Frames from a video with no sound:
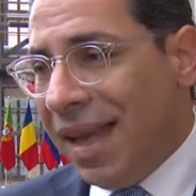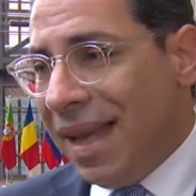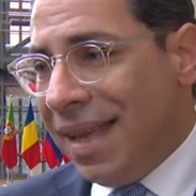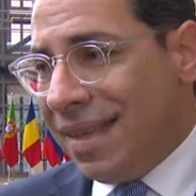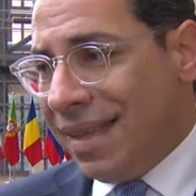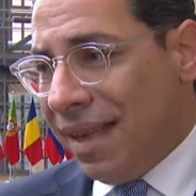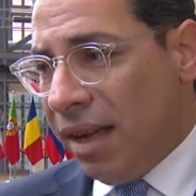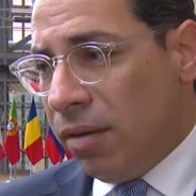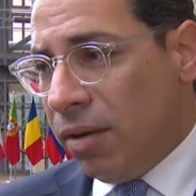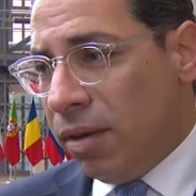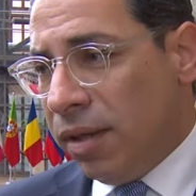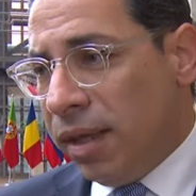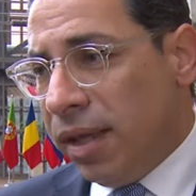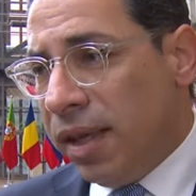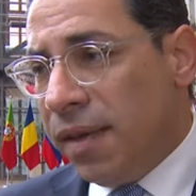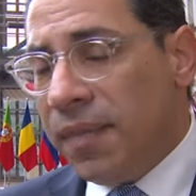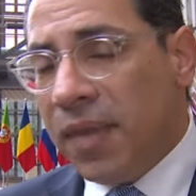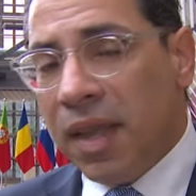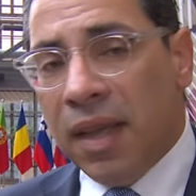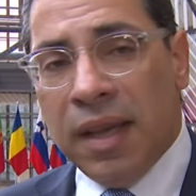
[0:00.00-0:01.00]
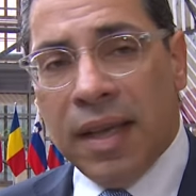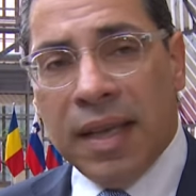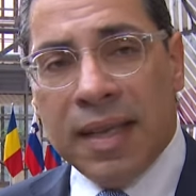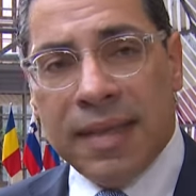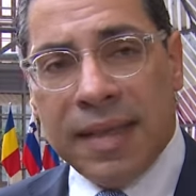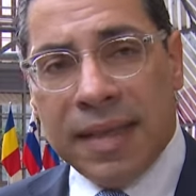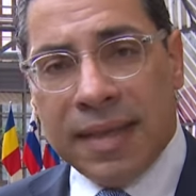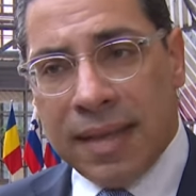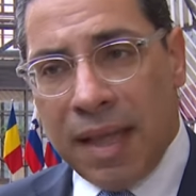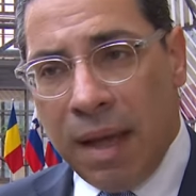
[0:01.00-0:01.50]
Secondly,
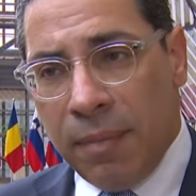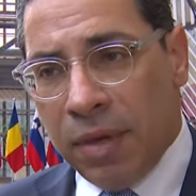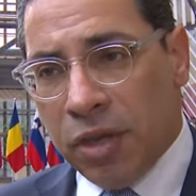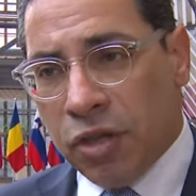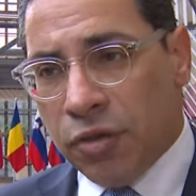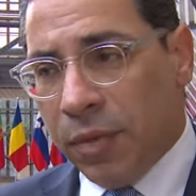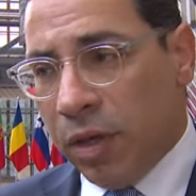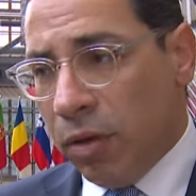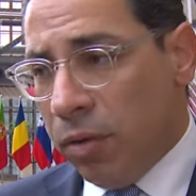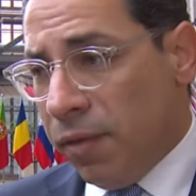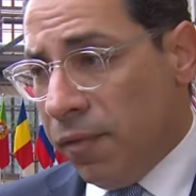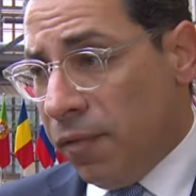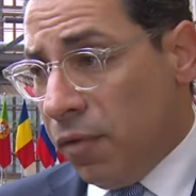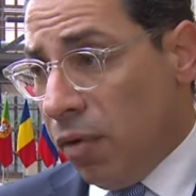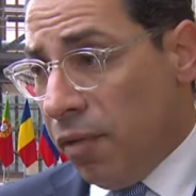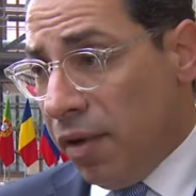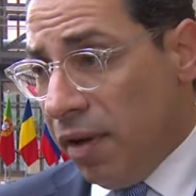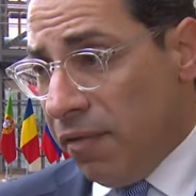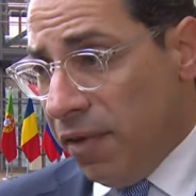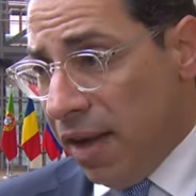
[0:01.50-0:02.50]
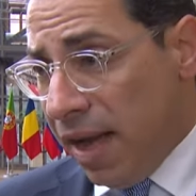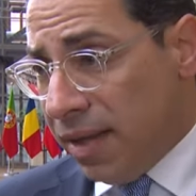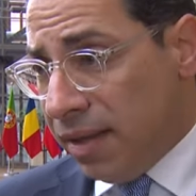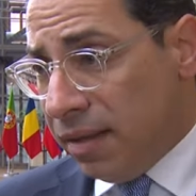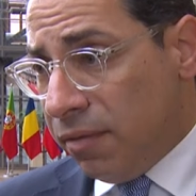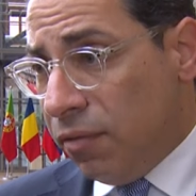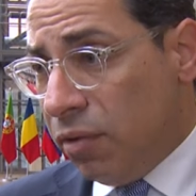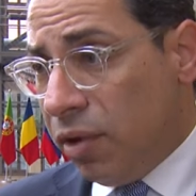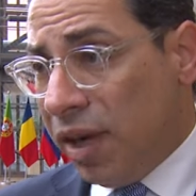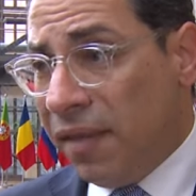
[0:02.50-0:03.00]
it's the establishment of a
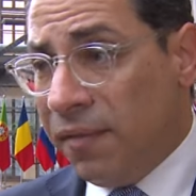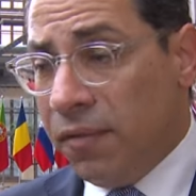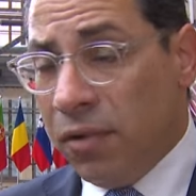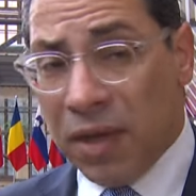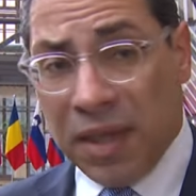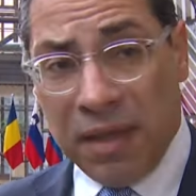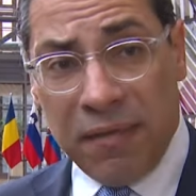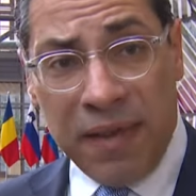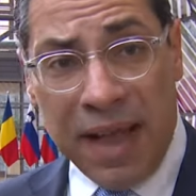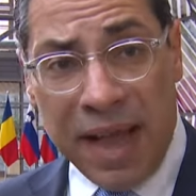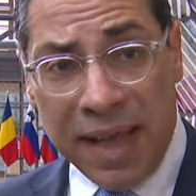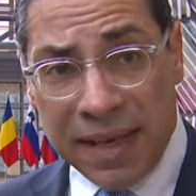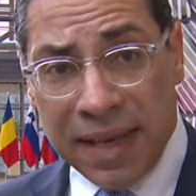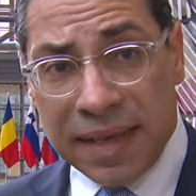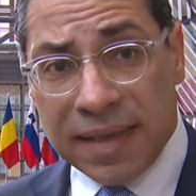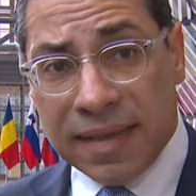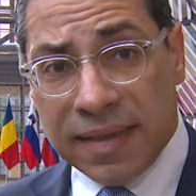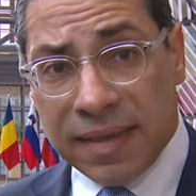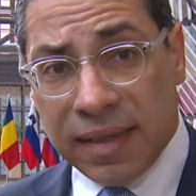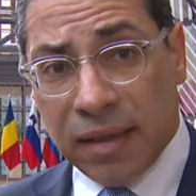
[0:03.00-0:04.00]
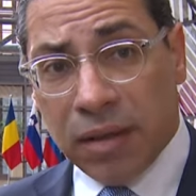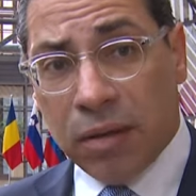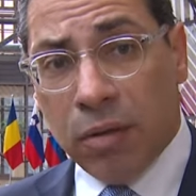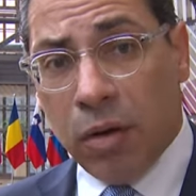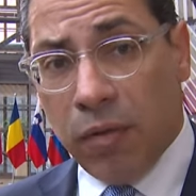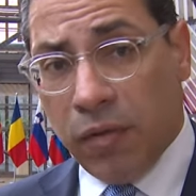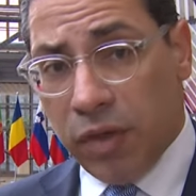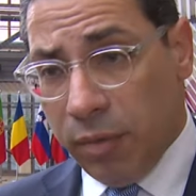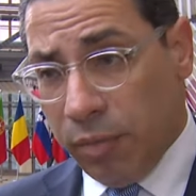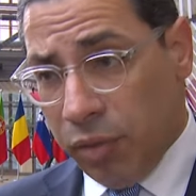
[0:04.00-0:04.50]
fund for the financing
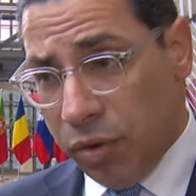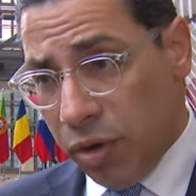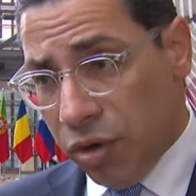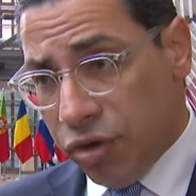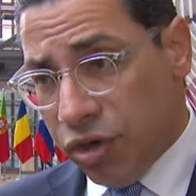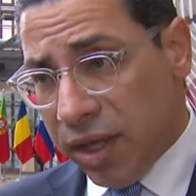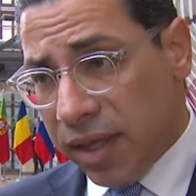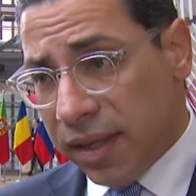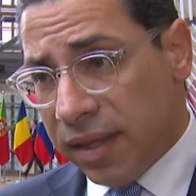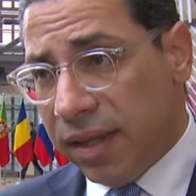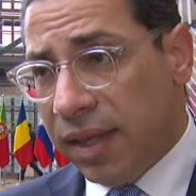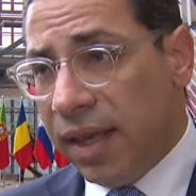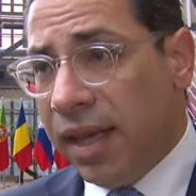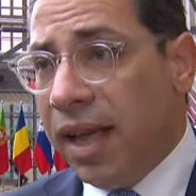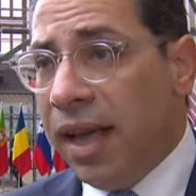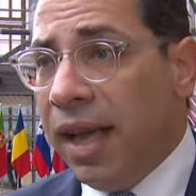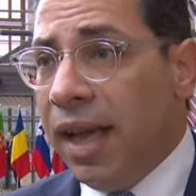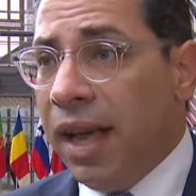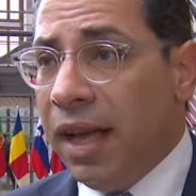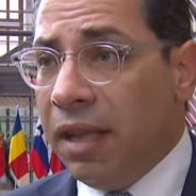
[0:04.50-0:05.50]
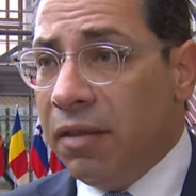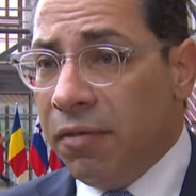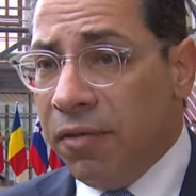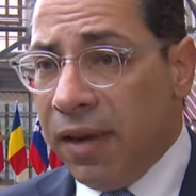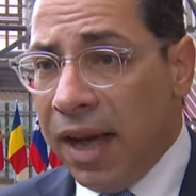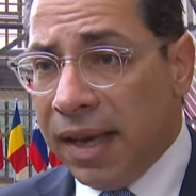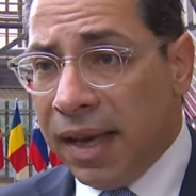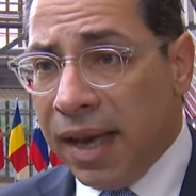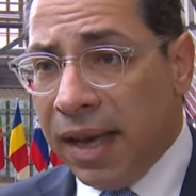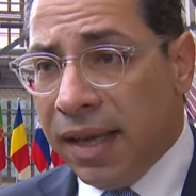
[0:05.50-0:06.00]
of the project. And
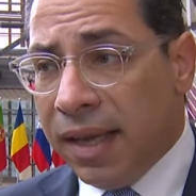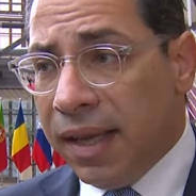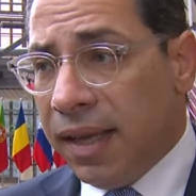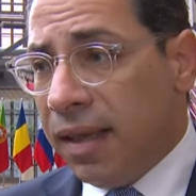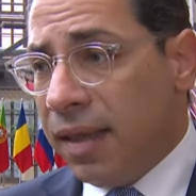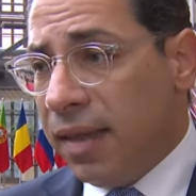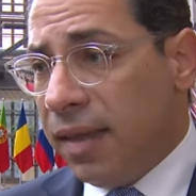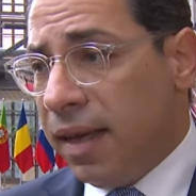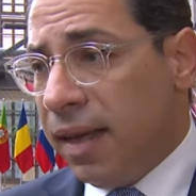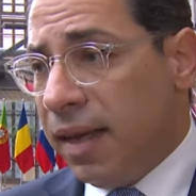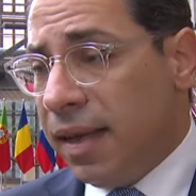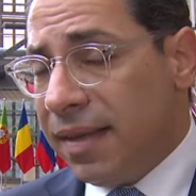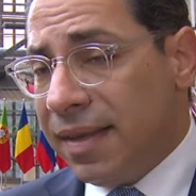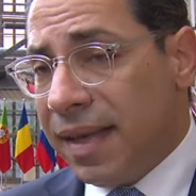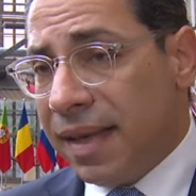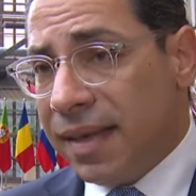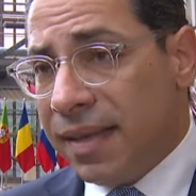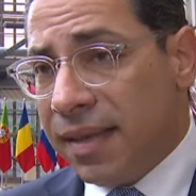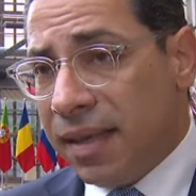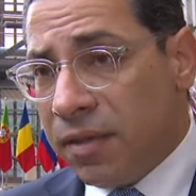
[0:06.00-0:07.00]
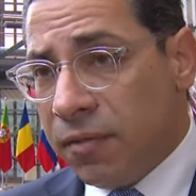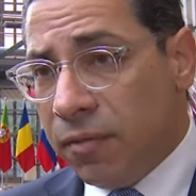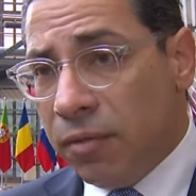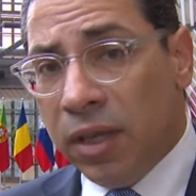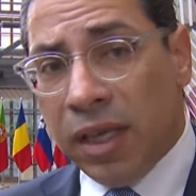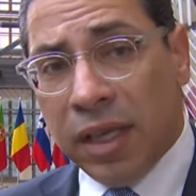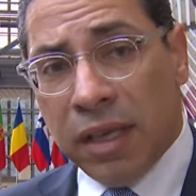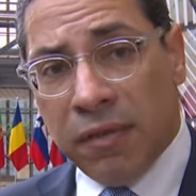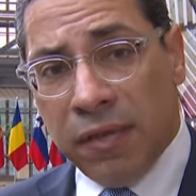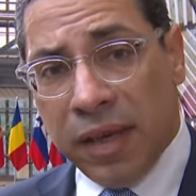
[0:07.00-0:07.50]
finally, the
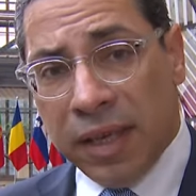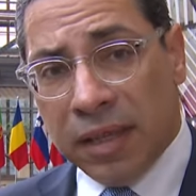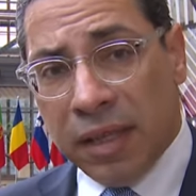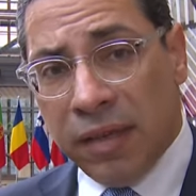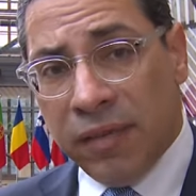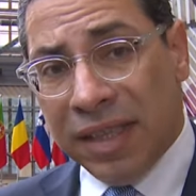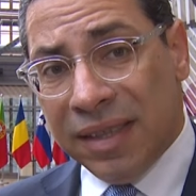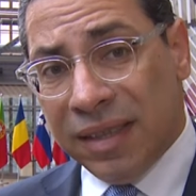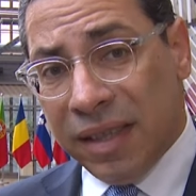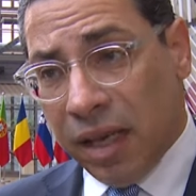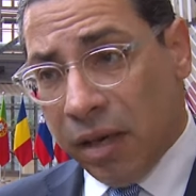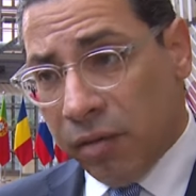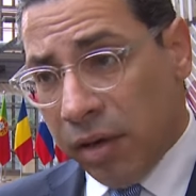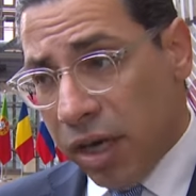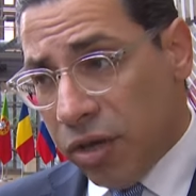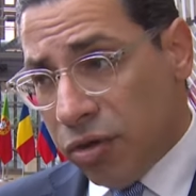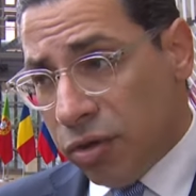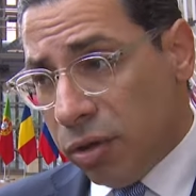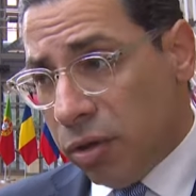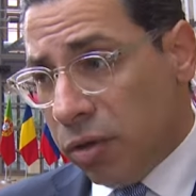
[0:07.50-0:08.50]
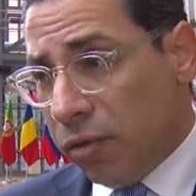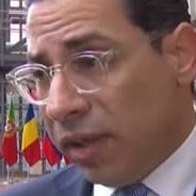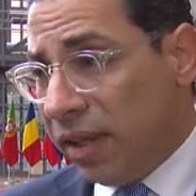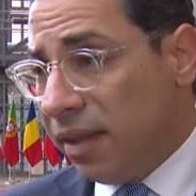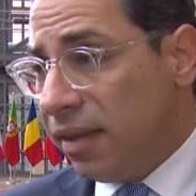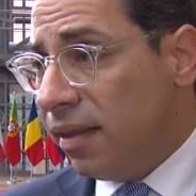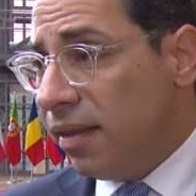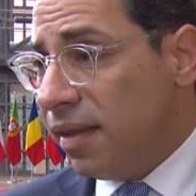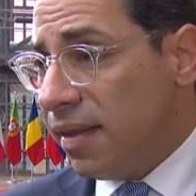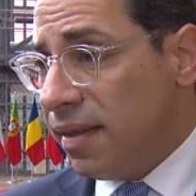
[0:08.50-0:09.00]
successful and effective integration of
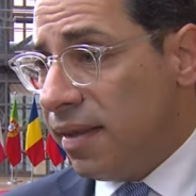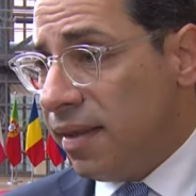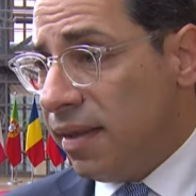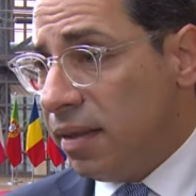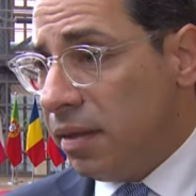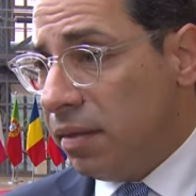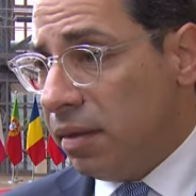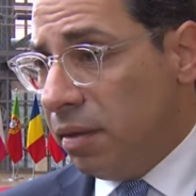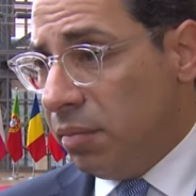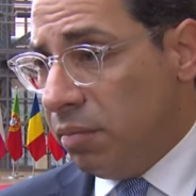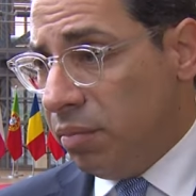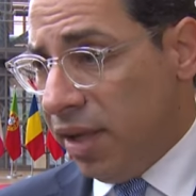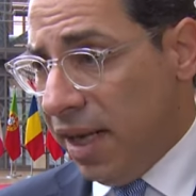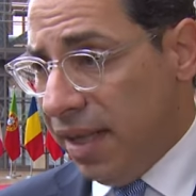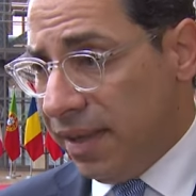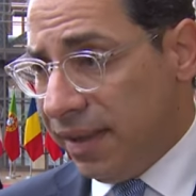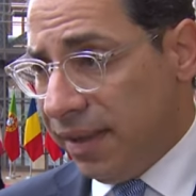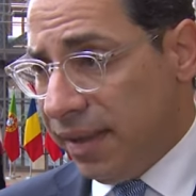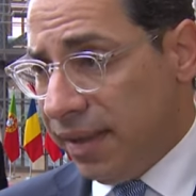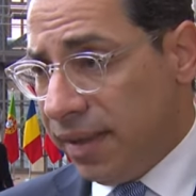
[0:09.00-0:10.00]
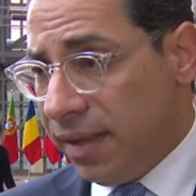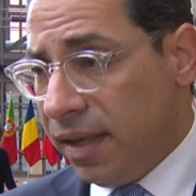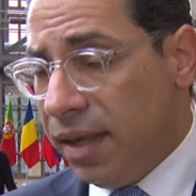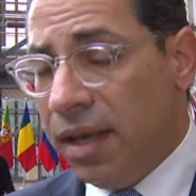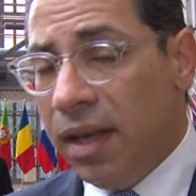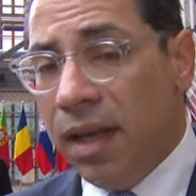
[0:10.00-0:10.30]
interested parties.